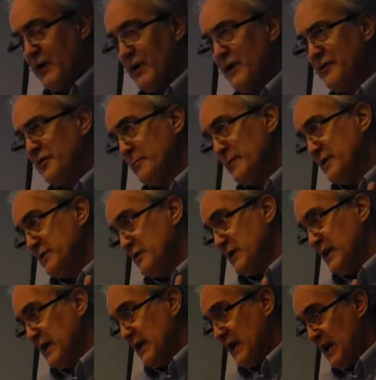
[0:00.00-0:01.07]
it also means you're
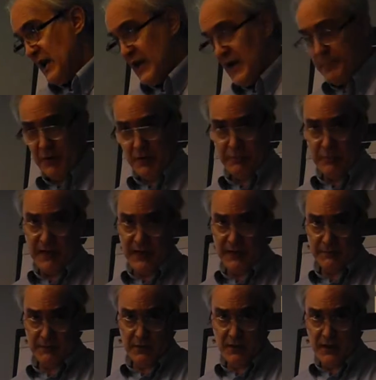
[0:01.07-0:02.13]
getting hammered
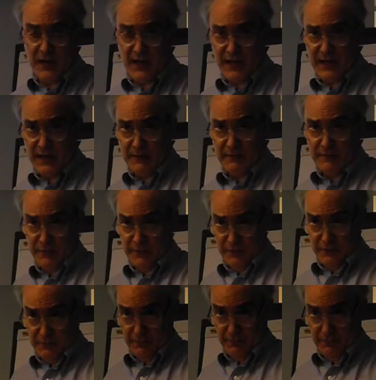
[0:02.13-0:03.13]
by Con Ed for